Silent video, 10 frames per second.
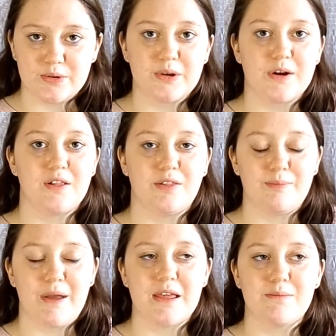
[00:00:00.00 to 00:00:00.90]
There are
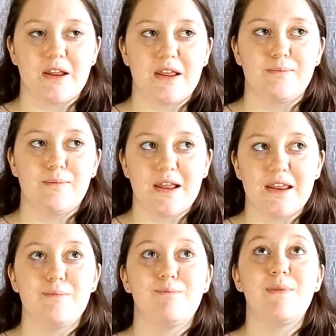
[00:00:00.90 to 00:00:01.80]
many, many,
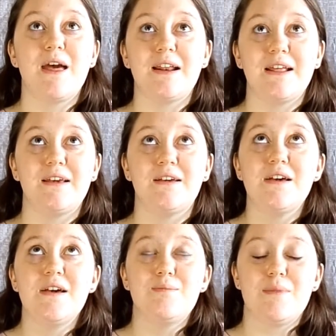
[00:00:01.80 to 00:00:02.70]
many, many
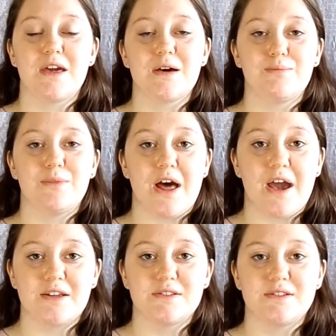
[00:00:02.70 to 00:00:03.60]
makeup
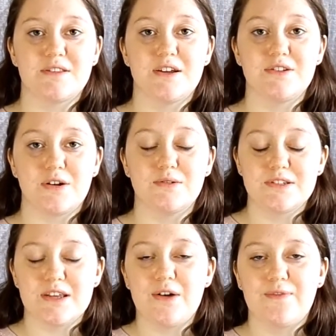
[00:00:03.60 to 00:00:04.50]
lines that don't
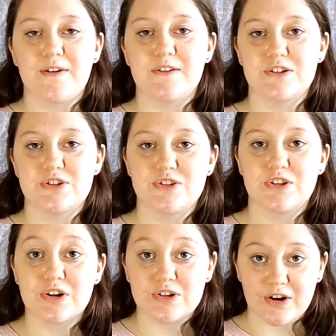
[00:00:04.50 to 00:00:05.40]
sell foundations that
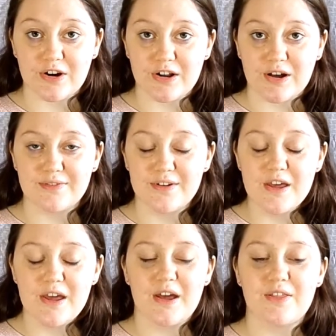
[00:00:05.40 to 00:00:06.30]
are dark enough,
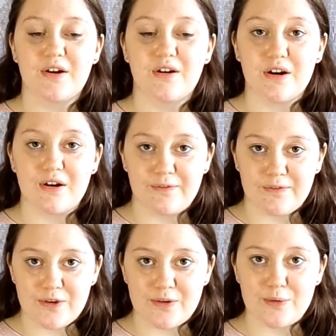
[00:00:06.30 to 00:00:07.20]
and there are a
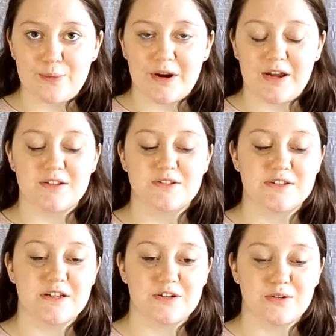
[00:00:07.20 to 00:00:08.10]
few brands
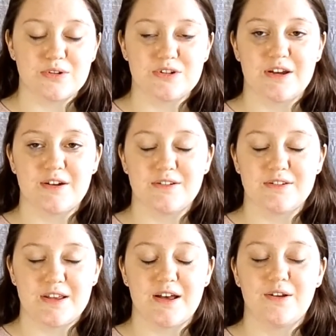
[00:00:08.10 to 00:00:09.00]
that don't
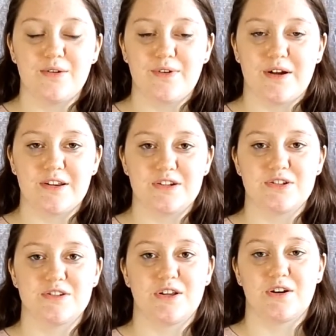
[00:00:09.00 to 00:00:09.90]
sell
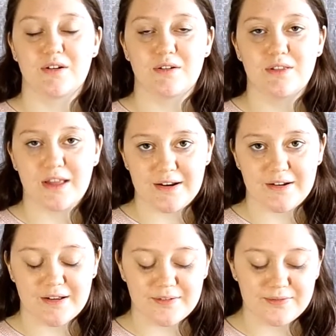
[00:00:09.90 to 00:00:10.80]
foundations that are light enough.